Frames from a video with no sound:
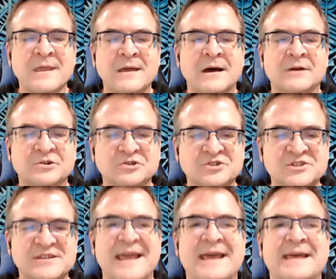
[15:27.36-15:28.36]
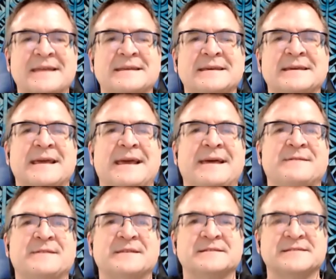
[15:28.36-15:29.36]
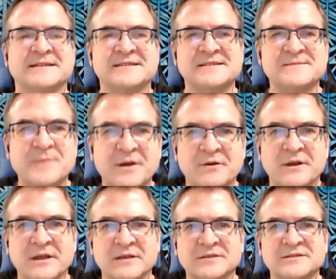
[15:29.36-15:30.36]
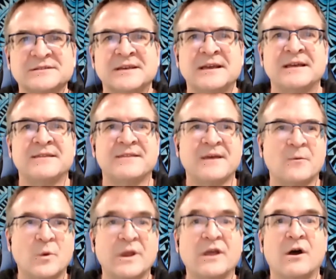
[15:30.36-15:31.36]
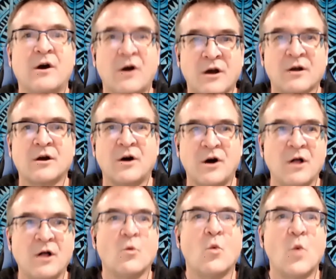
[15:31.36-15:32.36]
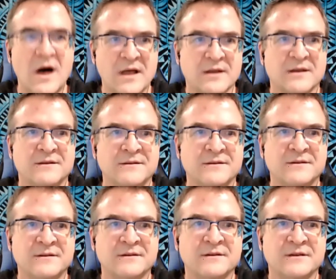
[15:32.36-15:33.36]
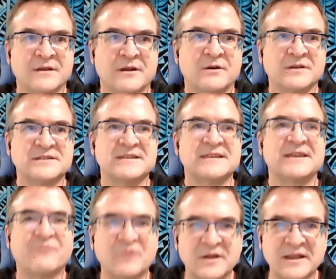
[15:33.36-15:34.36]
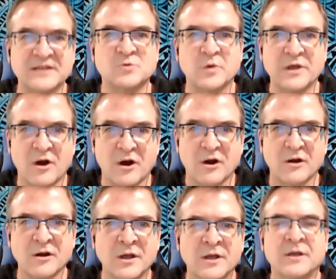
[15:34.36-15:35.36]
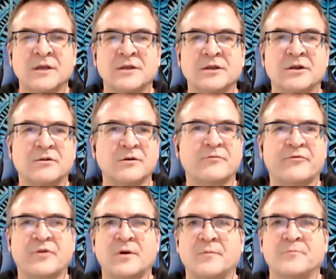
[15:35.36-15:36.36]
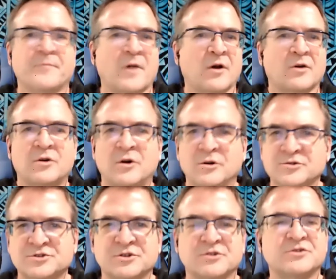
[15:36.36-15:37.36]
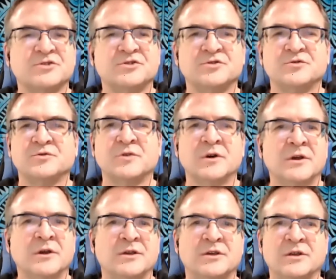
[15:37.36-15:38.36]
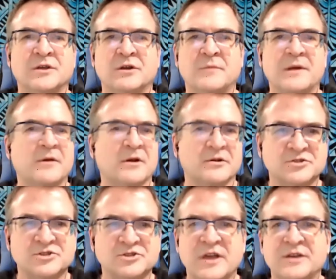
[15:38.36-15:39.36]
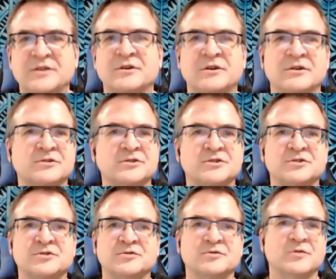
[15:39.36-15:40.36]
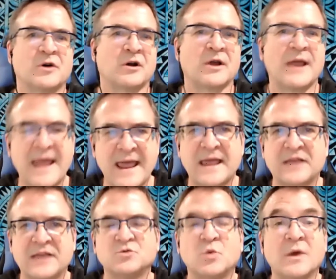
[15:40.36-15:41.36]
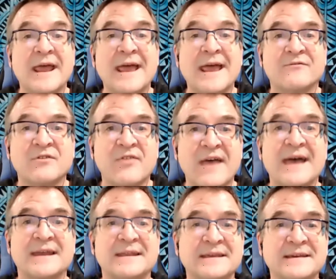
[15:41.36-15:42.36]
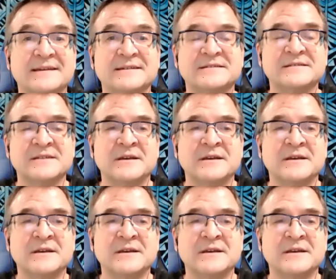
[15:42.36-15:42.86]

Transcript: understanding and this experience that we are all one, you know, as different as we are, you know, from our culture to, you know, maybe our gender to our age, whatever that is,